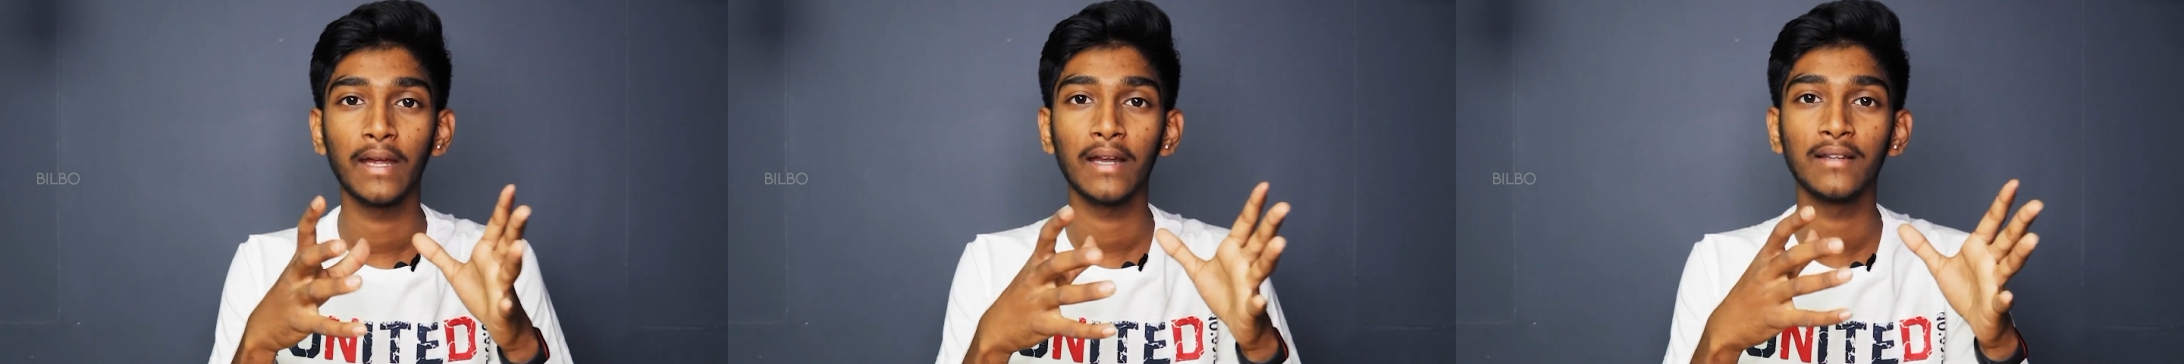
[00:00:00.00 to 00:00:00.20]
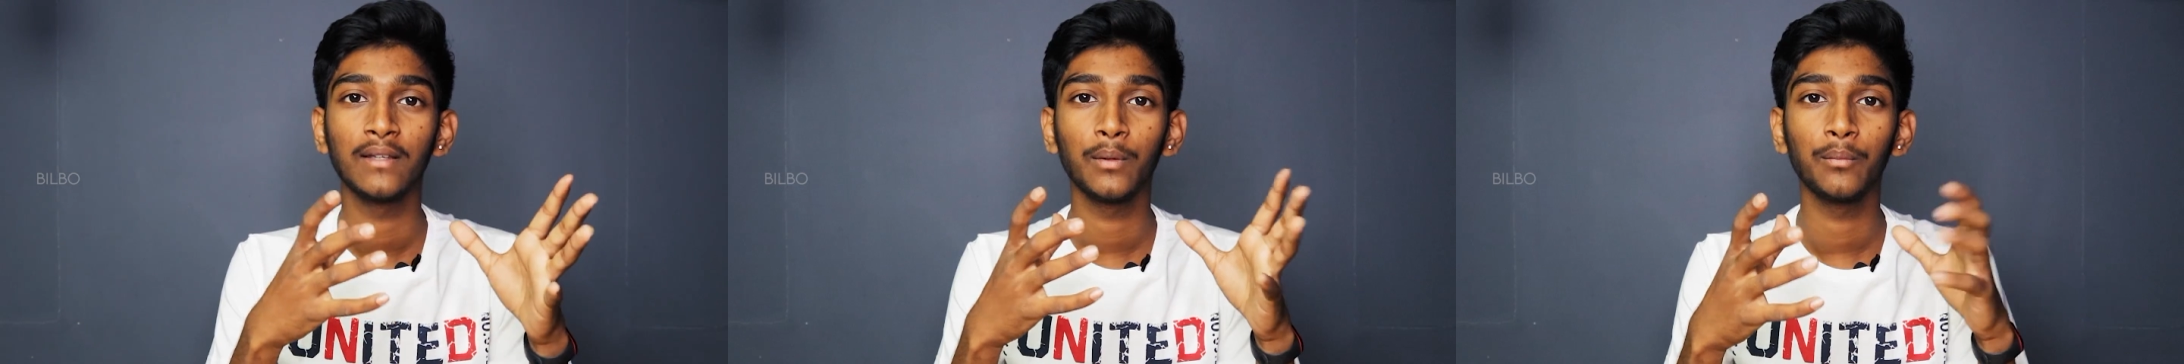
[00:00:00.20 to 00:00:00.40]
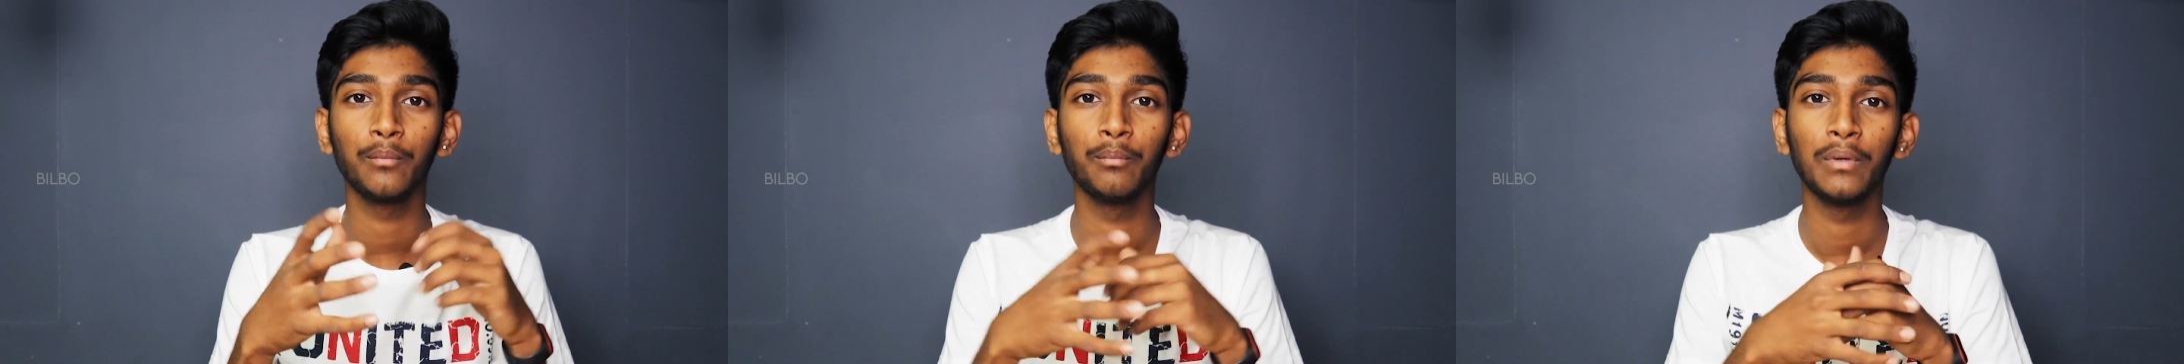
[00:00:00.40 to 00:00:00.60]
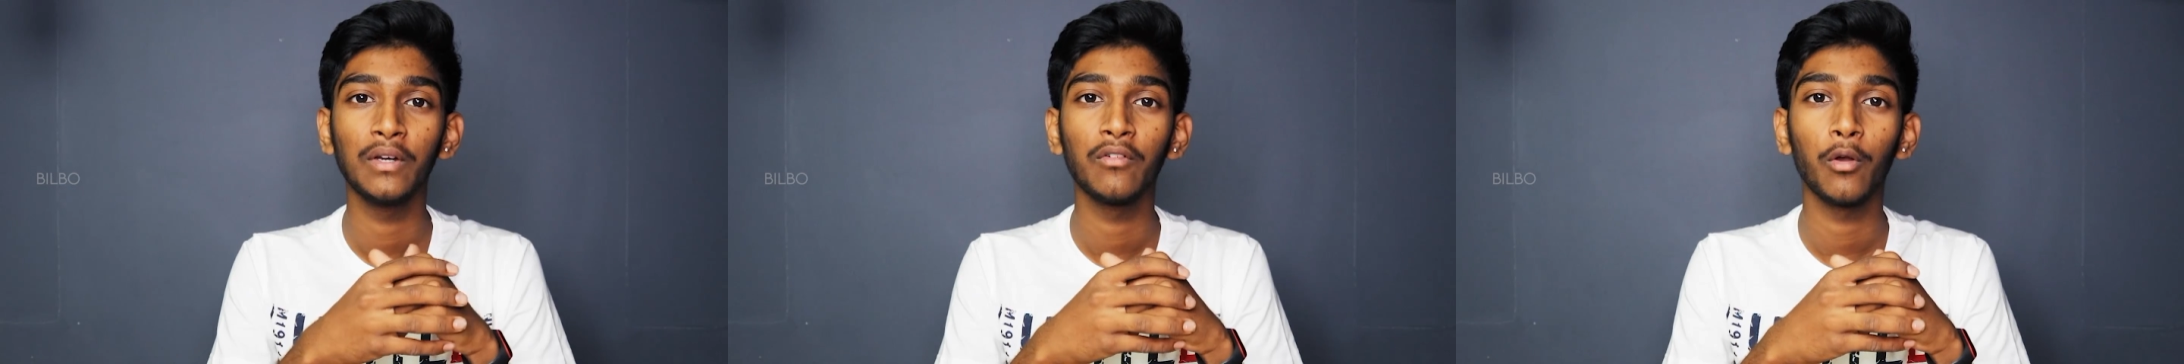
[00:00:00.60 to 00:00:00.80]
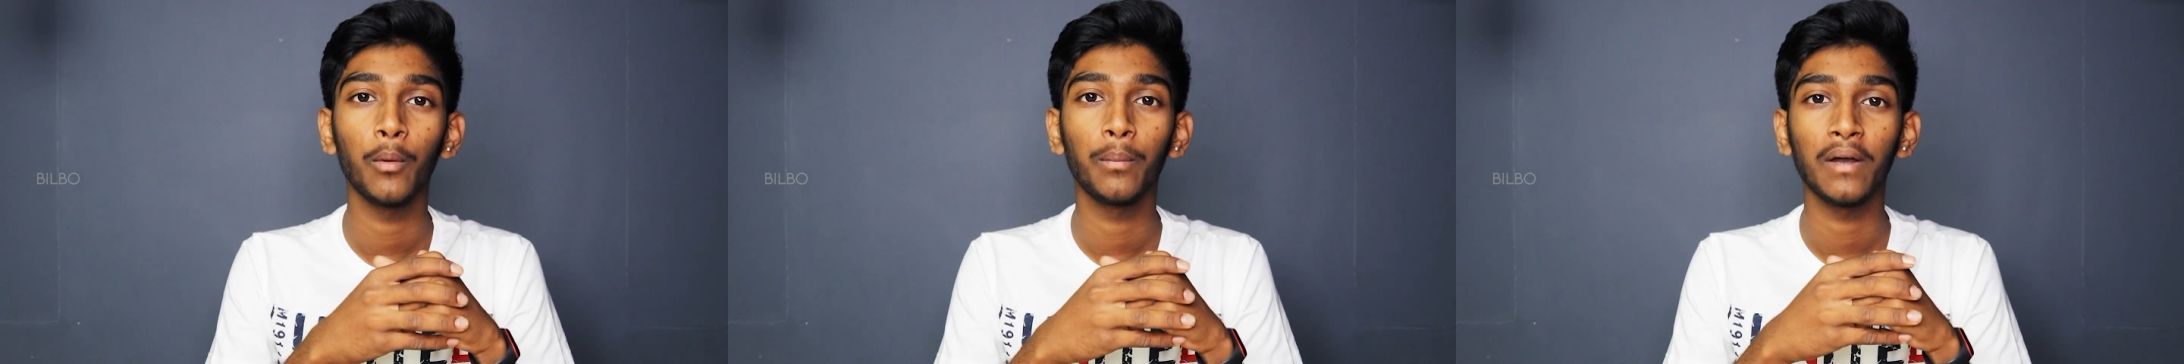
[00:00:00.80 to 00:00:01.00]
get the
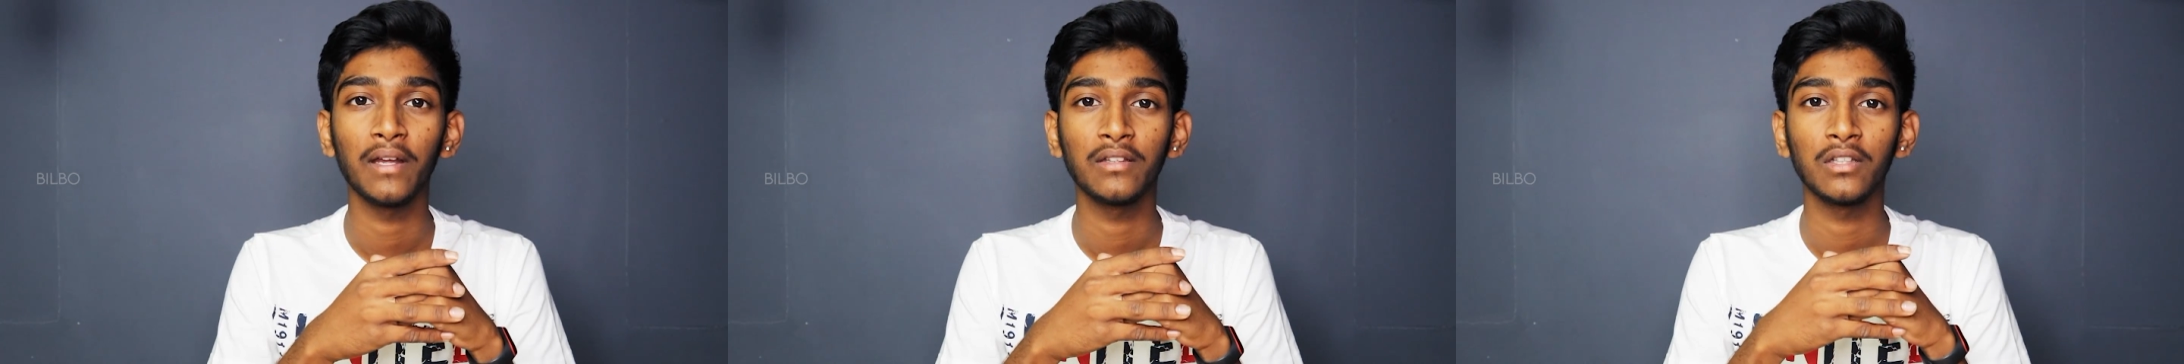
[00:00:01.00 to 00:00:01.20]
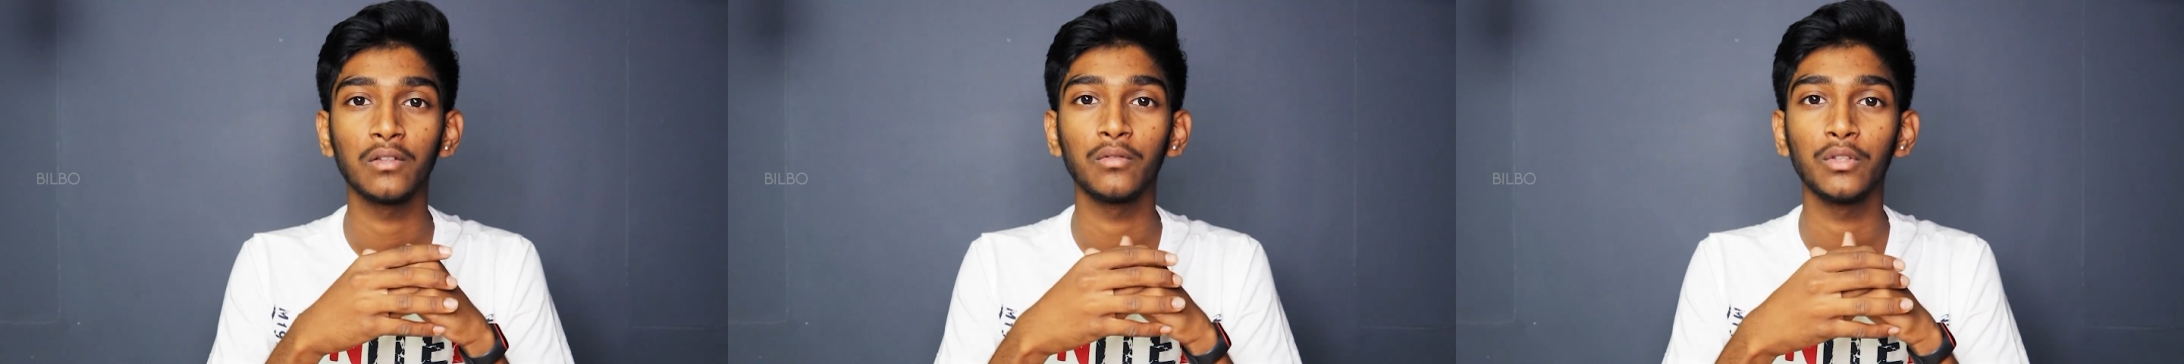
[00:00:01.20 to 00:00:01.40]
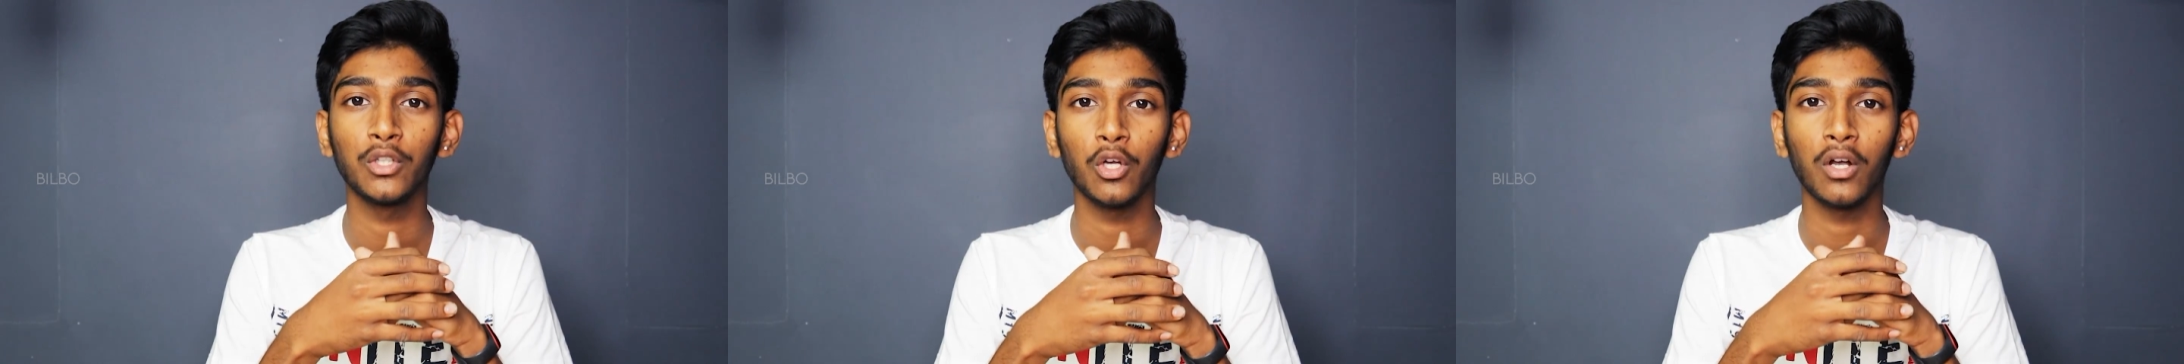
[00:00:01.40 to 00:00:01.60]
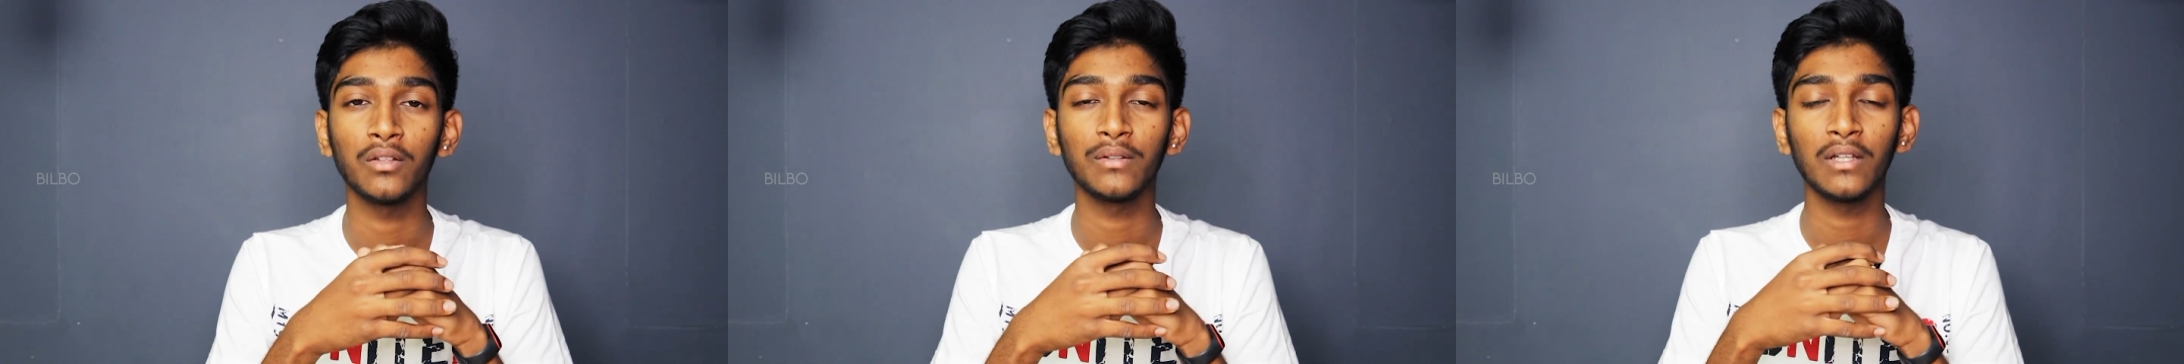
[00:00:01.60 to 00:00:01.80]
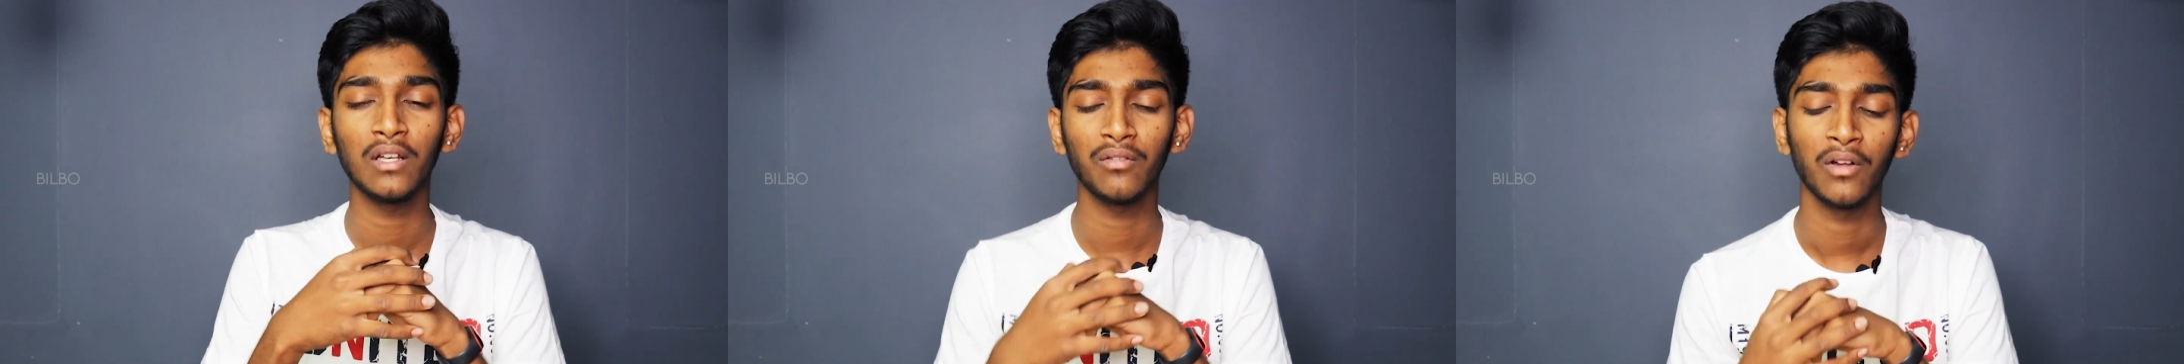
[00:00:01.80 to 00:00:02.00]
giveaway prizes with
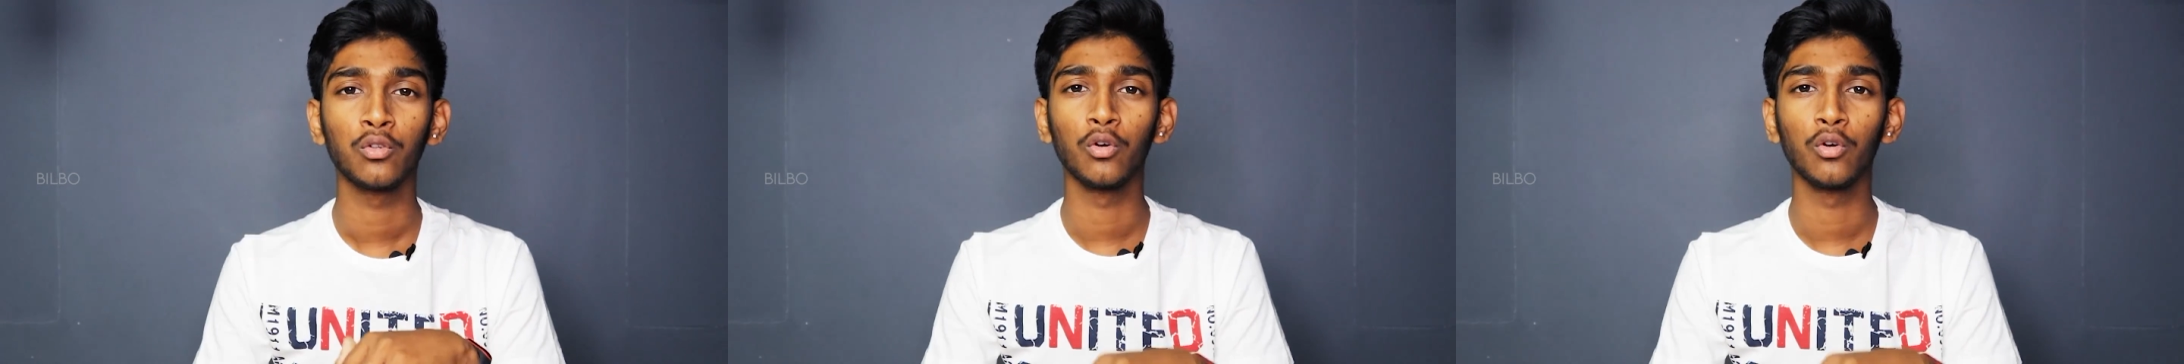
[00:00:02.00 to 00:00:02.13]
yourself.